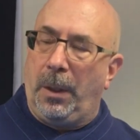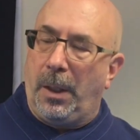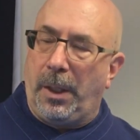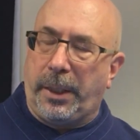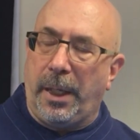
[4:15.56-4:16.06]

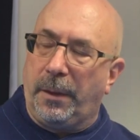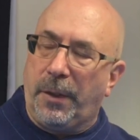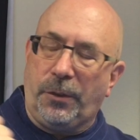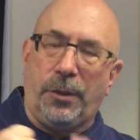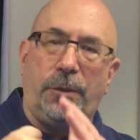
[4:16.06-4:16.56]
Again,
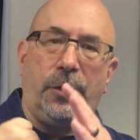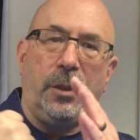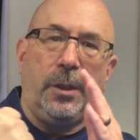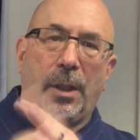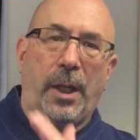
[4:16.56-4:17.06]
this is
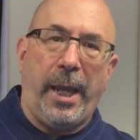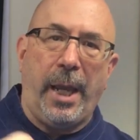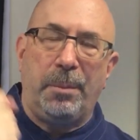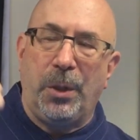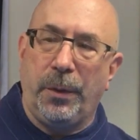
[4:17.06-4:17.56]
a
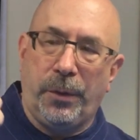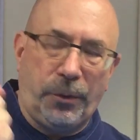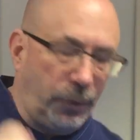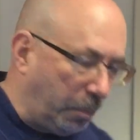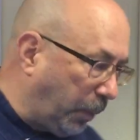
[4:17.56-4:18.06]
hammer, this
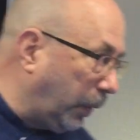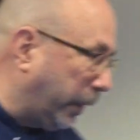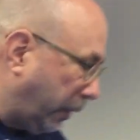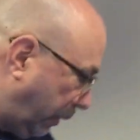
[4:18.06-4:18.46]
is a bullet.